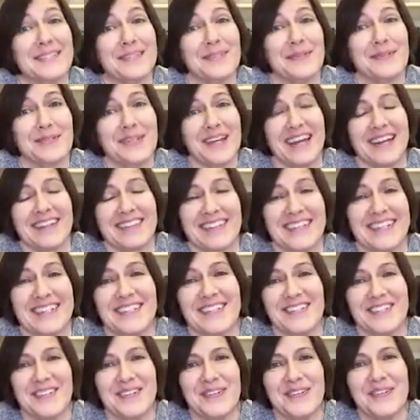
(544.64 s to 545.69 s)
so tightly
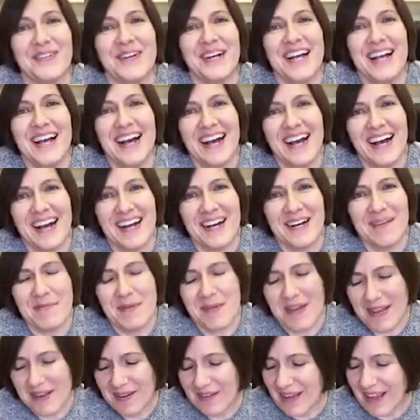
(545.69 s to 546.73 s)
to,
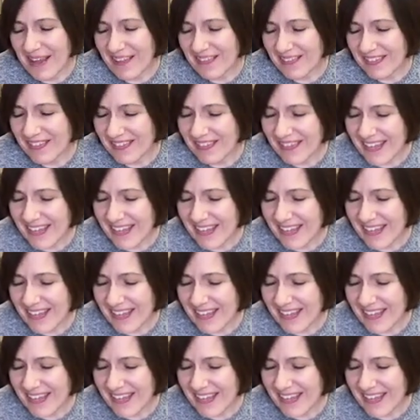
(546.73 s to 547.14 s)
in